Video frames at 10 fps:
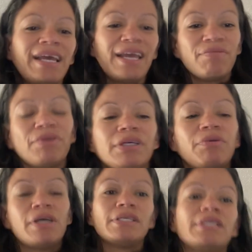He really
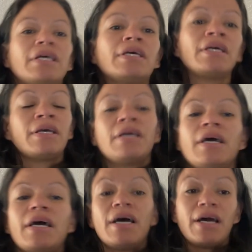was
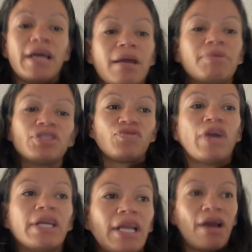Ammon's
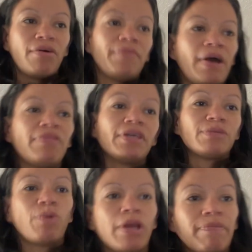friend now at
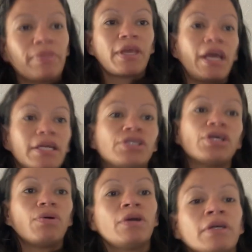this point. Okay,
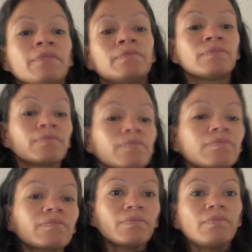so
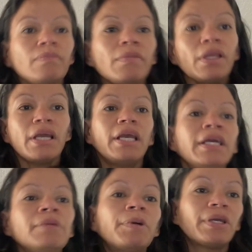
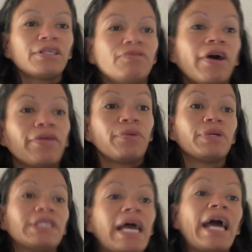King Lamoni's father
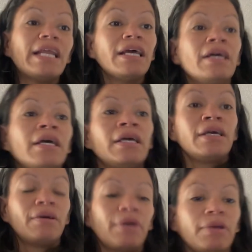was the head.
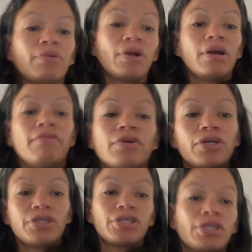Wait, we're on
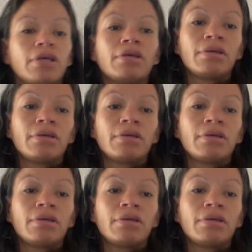verse.